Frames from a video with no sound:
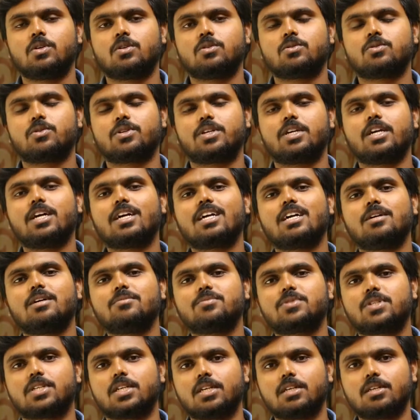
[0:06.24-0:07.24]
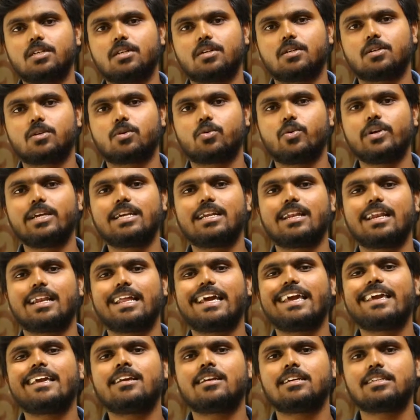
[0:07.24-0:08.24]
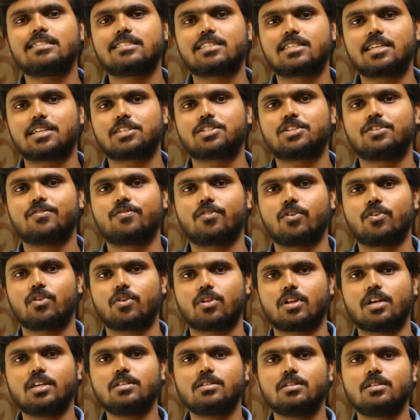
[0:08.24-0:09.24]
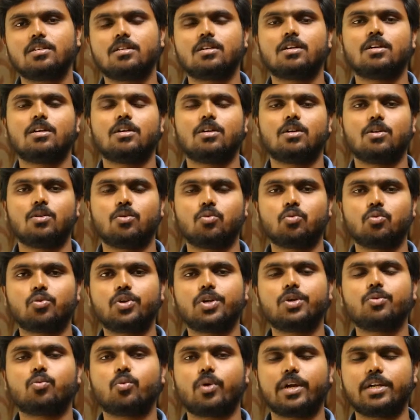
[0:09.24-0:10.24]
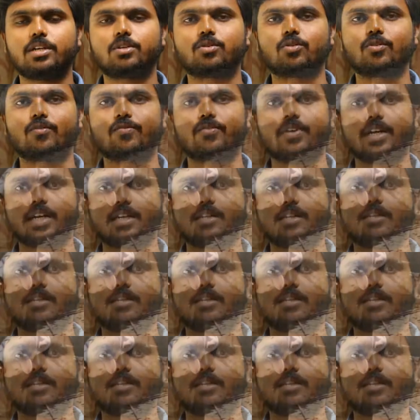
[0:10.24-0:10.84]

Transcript: So here comes the quick laying instruction for the rooting white roof tile.